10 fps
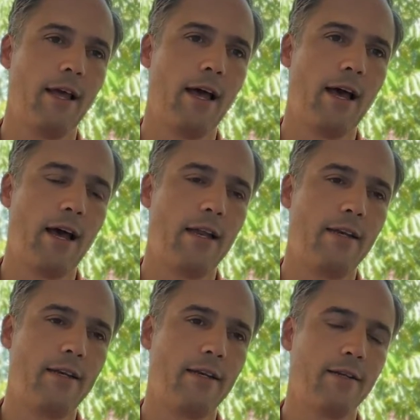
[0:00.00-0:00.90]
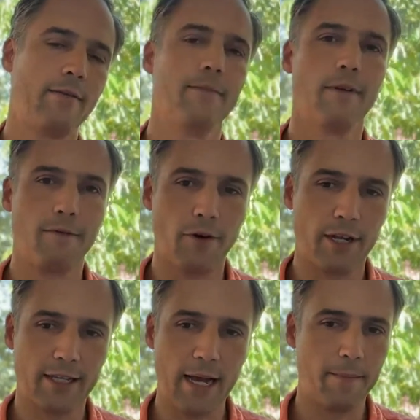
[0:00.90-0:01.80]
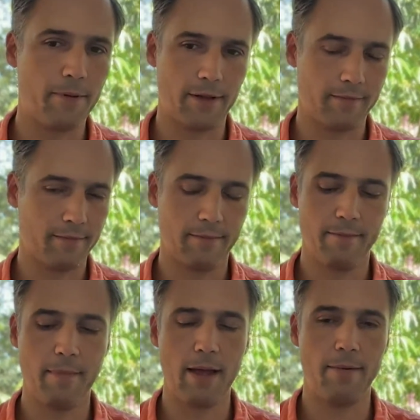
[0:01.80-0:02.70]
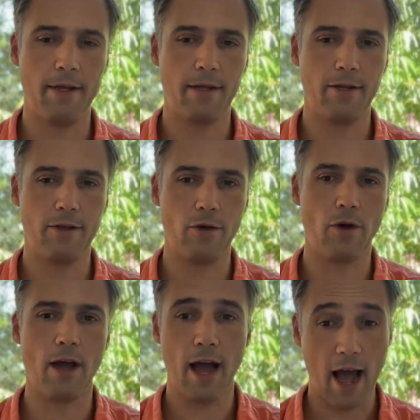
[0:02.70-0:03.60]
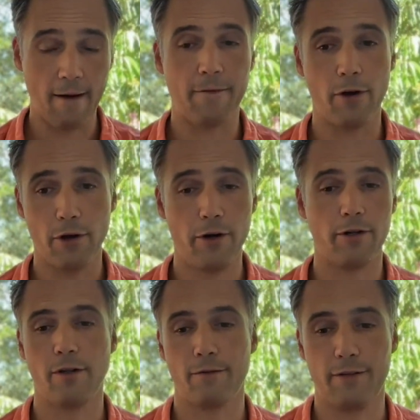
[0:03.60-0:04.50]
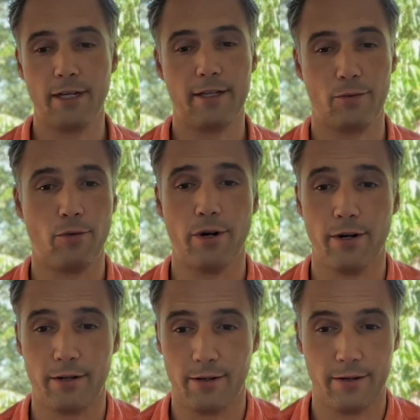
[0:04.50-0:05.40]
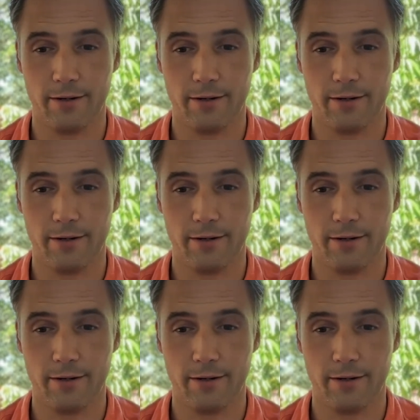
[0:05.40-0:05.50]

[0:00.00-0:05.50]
And for example, maybe you have heard of this word.